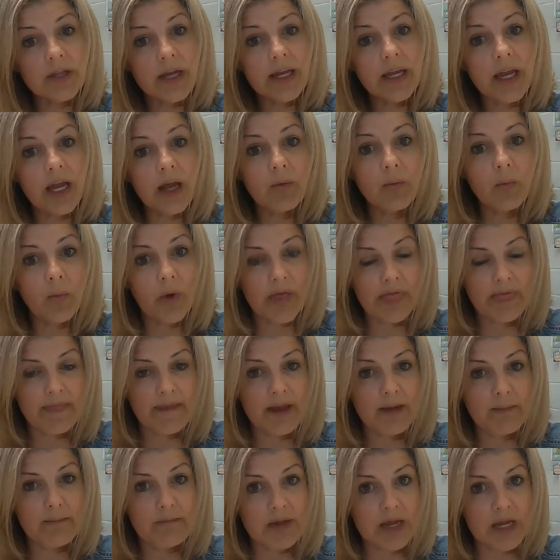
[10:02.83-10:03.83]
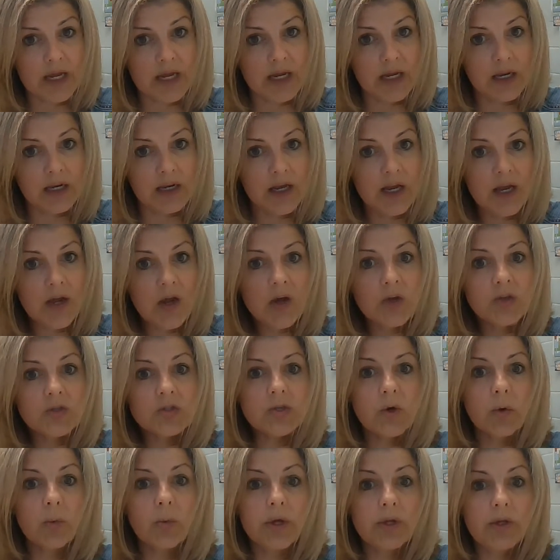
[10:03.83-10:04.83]
like and what they mean.
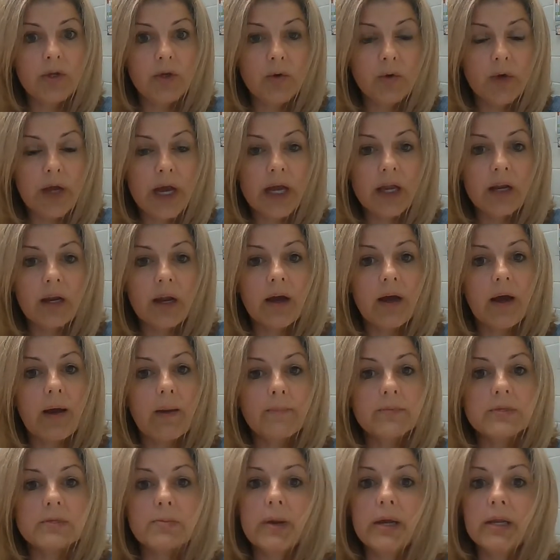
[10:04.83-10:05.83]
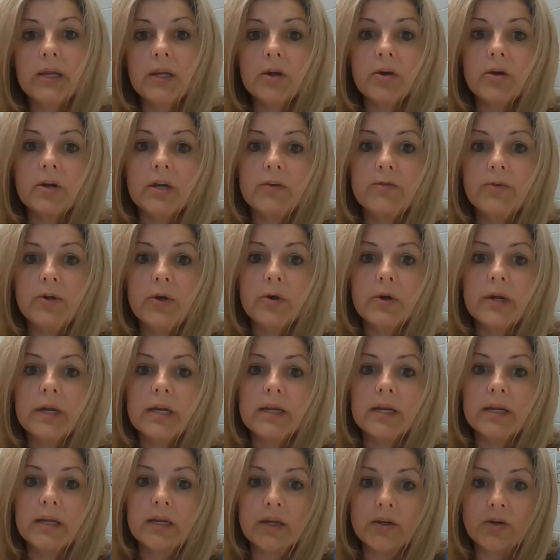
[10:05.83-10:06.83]
So when you get, depending on if you're
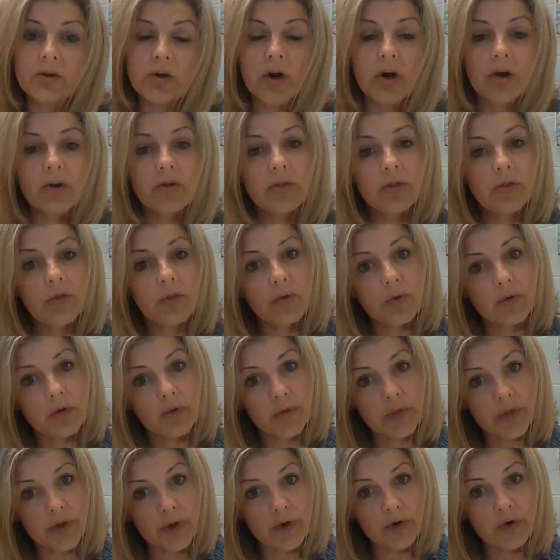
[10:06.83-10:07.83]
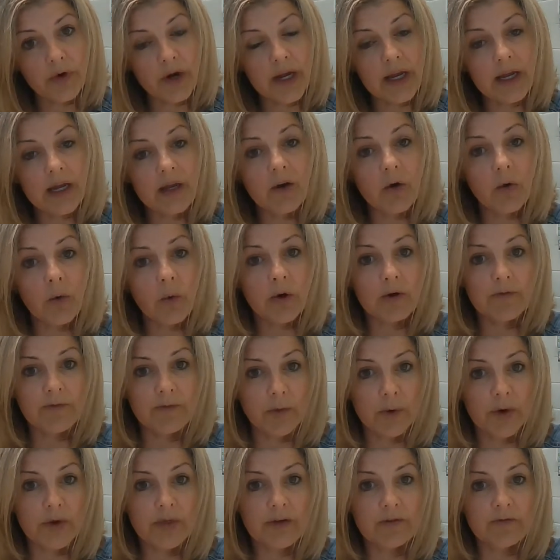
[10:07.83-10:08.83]
in kindergarten through third grade or
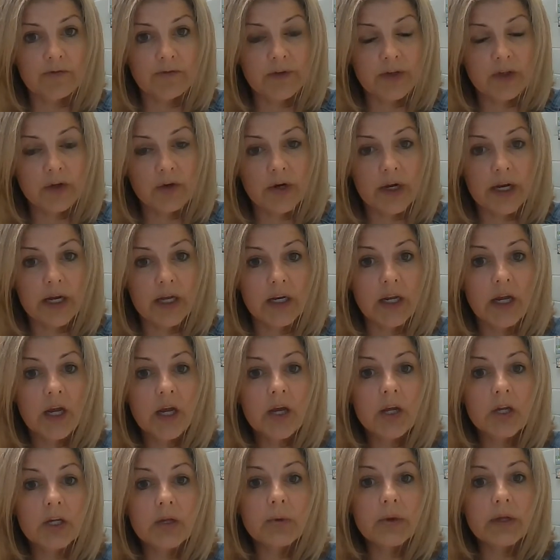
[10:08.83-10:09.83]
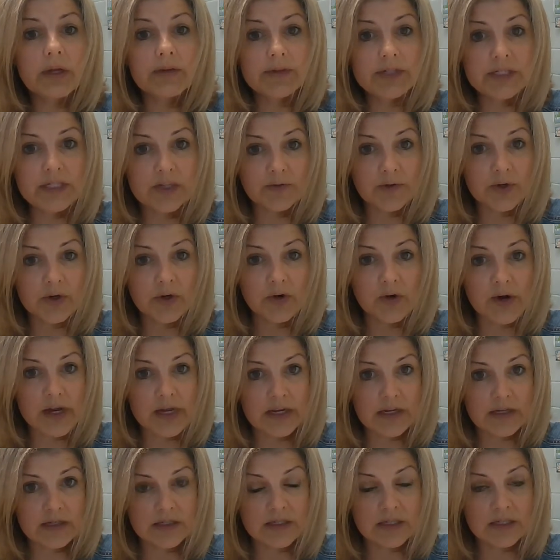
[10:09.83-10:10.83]
fourth and fifth grade, you will have a different
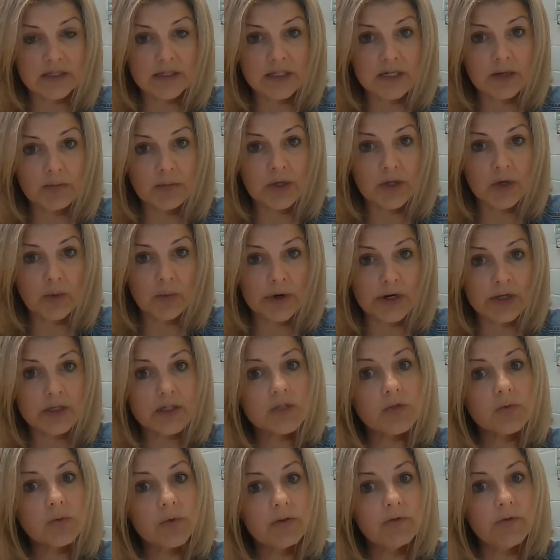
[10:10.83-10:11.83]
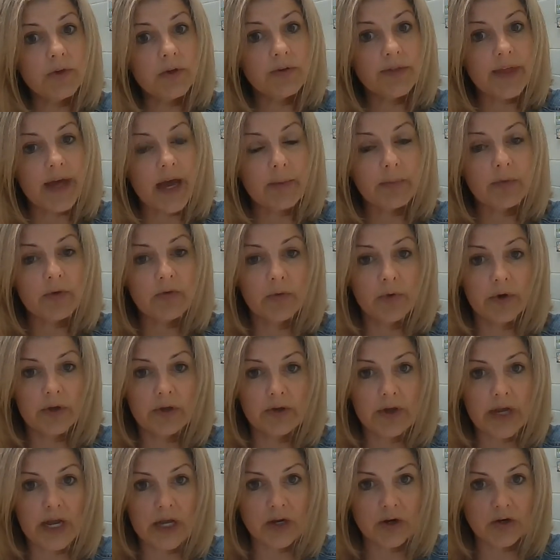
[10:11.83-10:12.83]
grading system. And you want to just review that before you
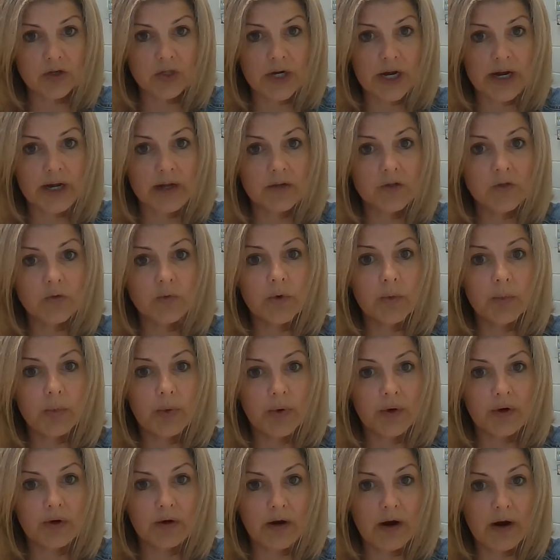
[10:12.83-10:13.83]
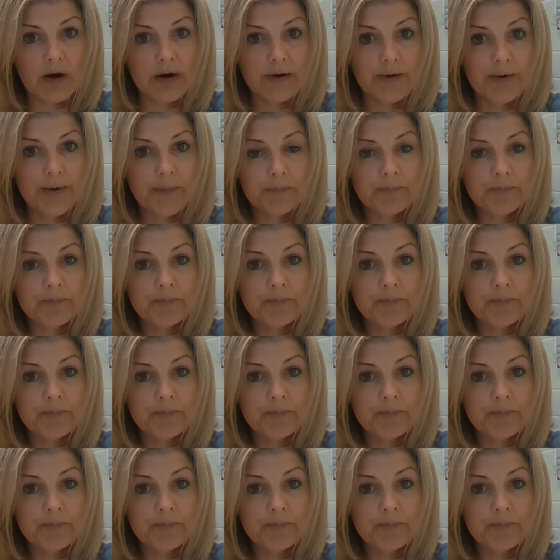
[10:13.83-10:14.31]
get your child's report card.